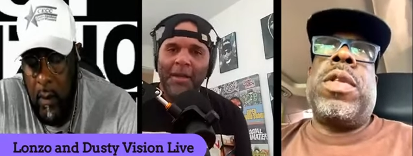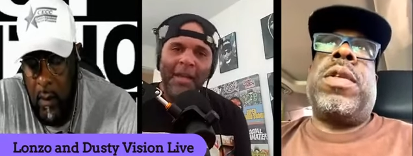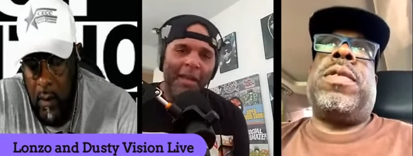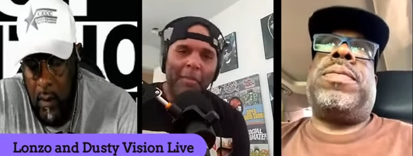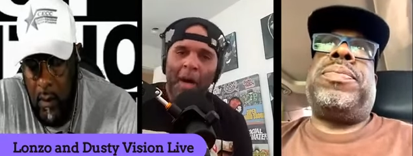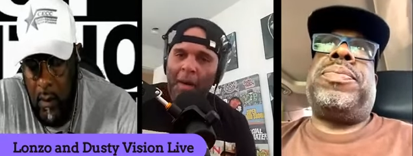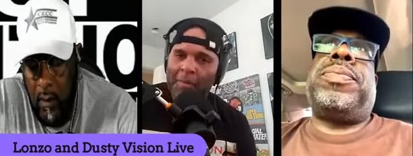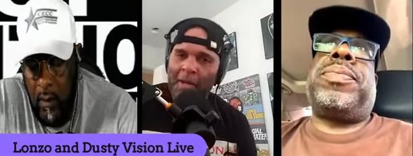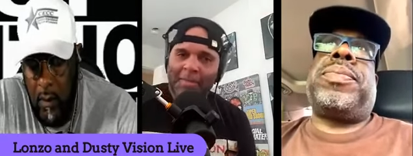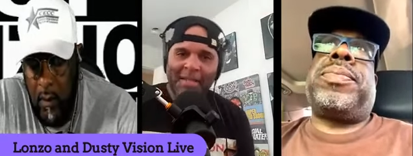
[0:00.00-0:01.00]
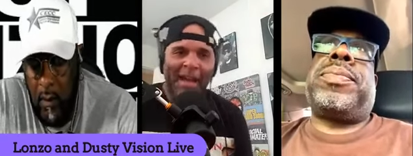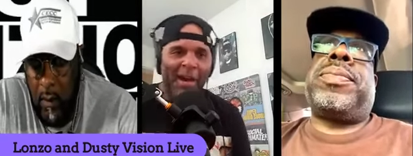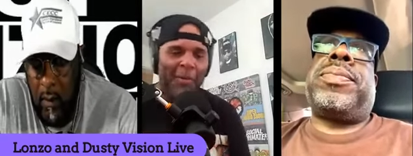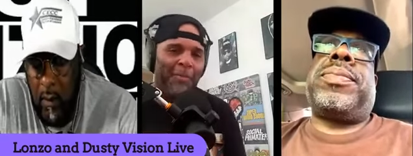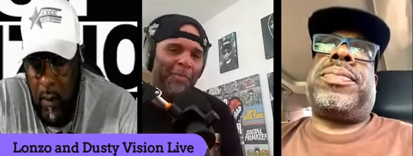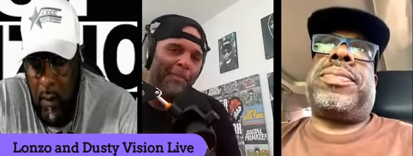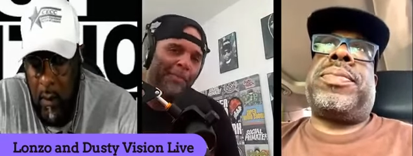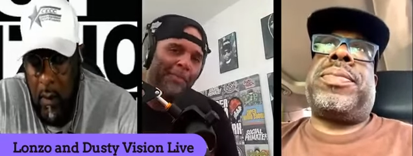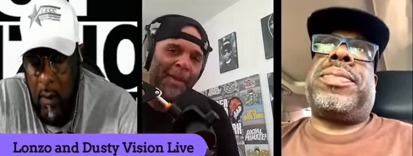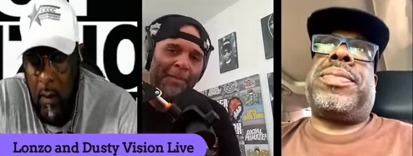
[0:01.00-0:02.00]
Speaker 1: Hit him up comes out.
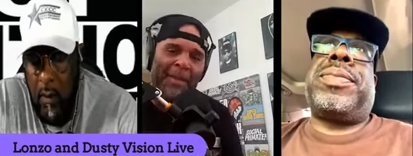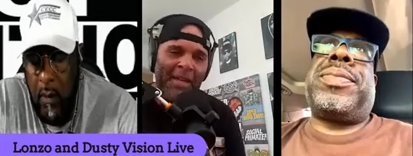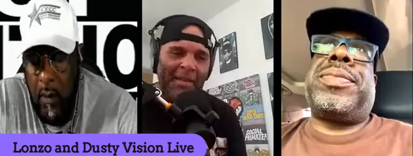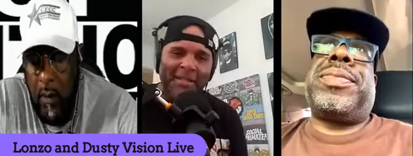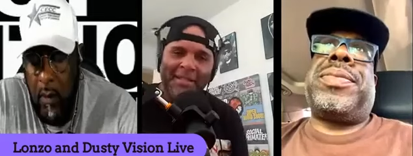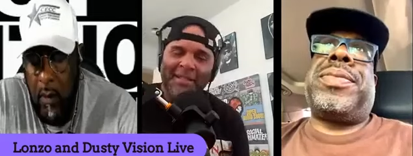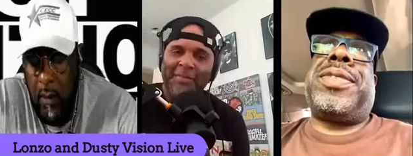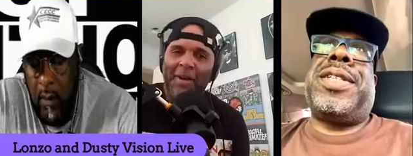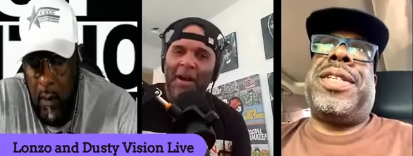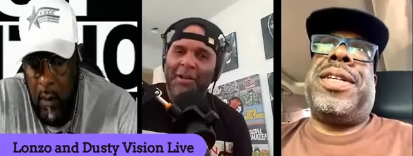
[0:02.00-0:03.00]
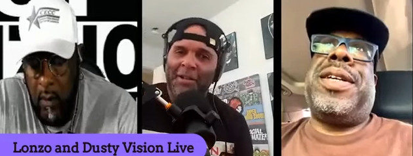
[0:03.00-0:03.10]
Biggie disses Pac